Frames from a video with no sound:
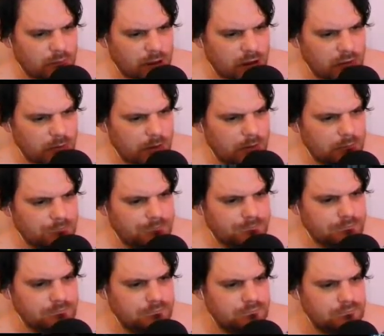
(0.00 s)
Can you be...
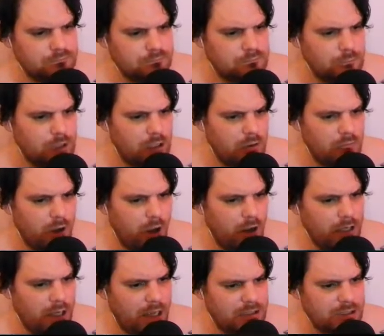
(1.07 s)
No,
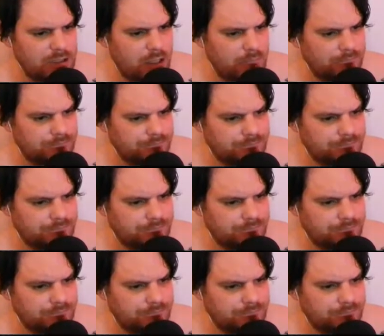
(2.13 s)
hide Artyom!